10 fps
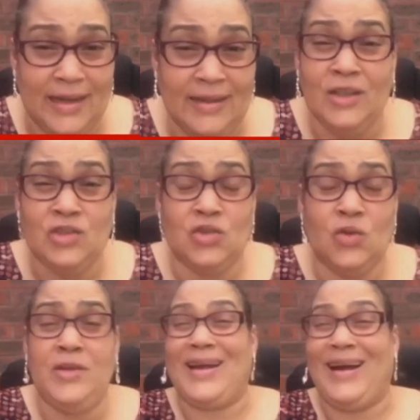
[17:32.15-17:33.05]
So when you
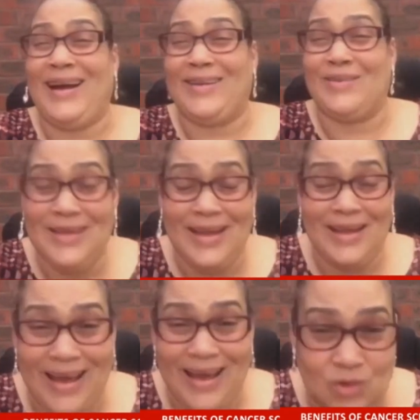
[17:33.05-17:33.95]
calculate that
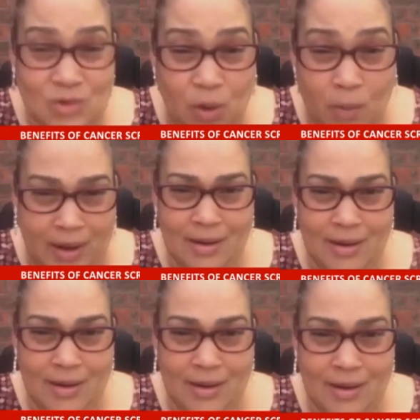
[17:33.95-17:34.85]
number,
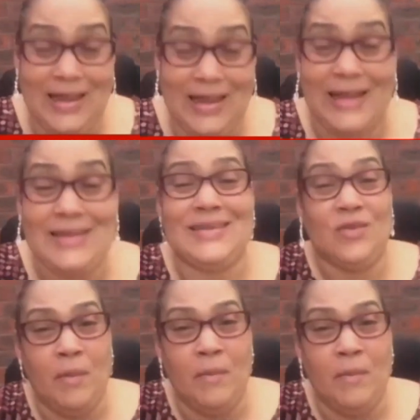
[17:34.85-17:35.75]
that is a number
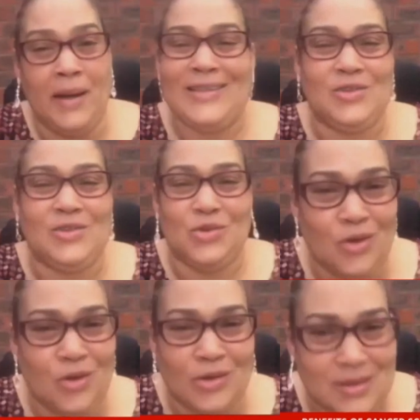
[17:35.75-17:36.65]
that you know are
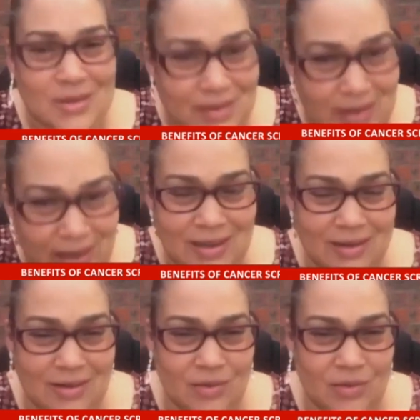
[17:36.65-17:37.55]
not getting health.